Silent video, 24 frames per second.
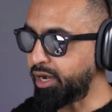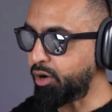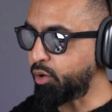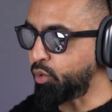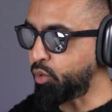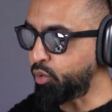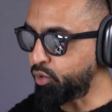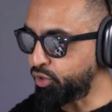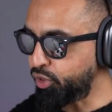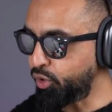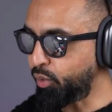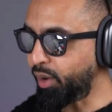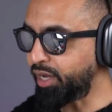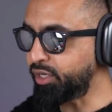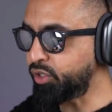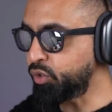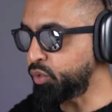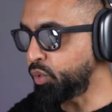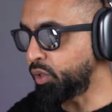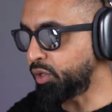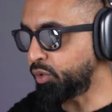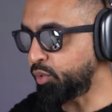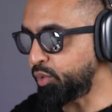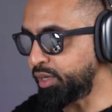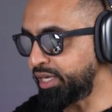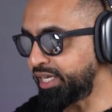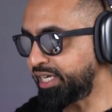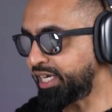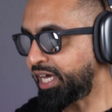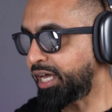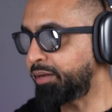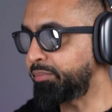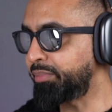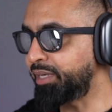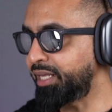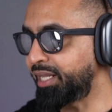although I do agree it
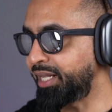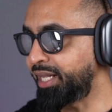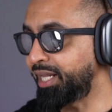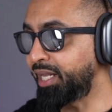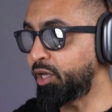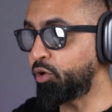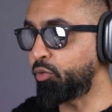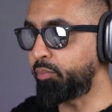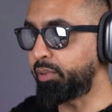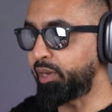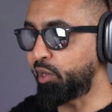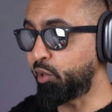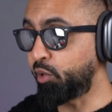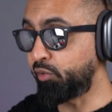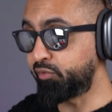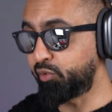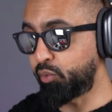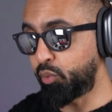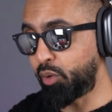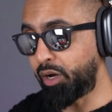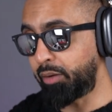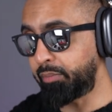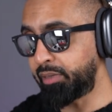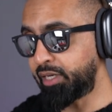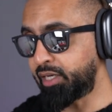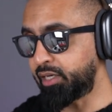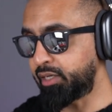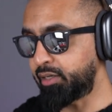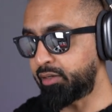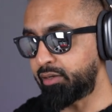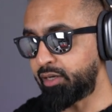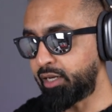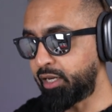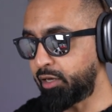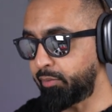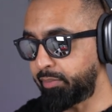can be a little bit overwhelming and
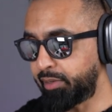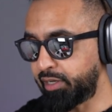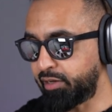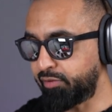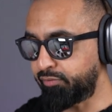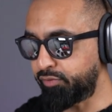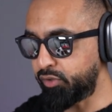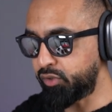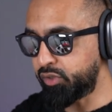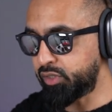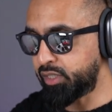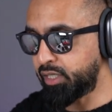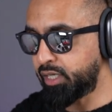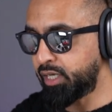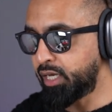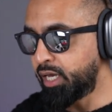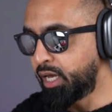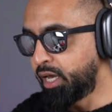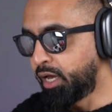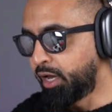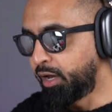a little bit confusing.